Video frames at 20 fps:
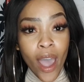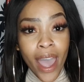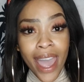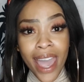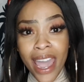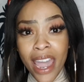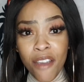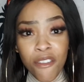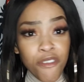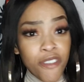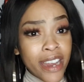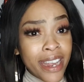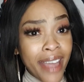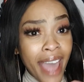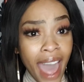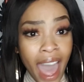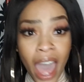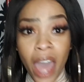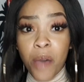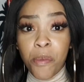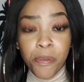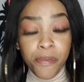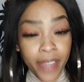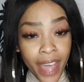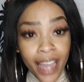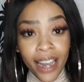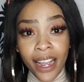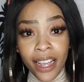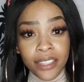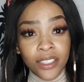every app
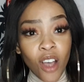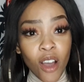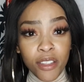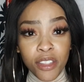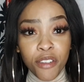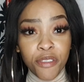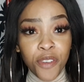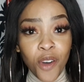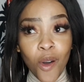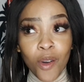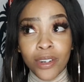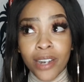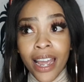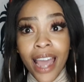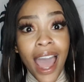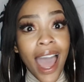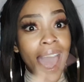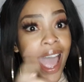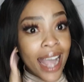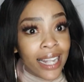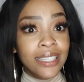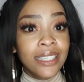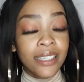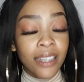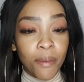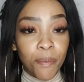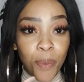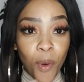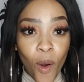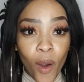that is on the phone at
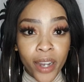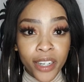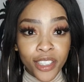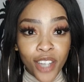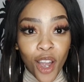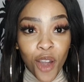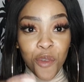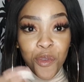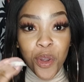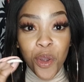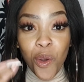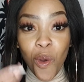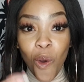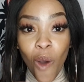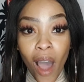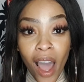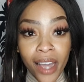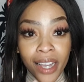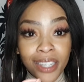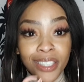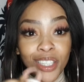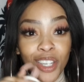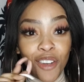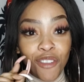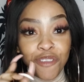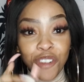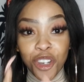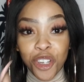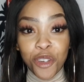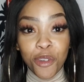some point requires
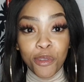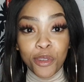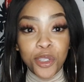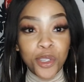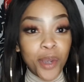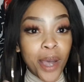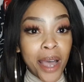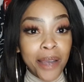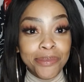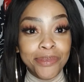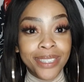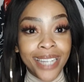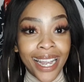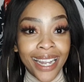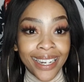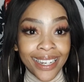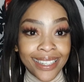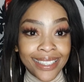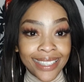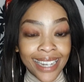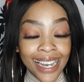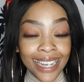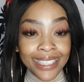for you to update it.